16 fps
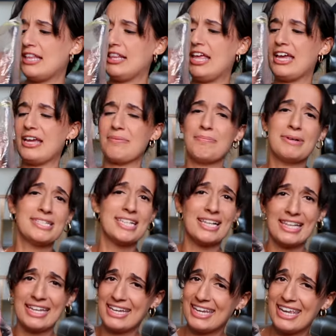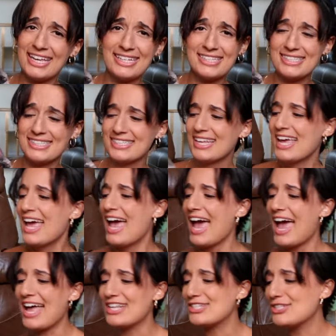and like miscellaneous.
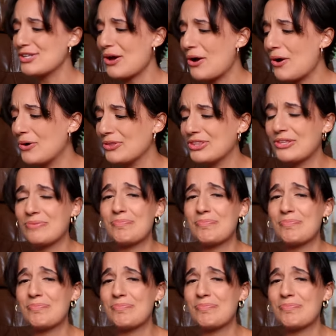And so,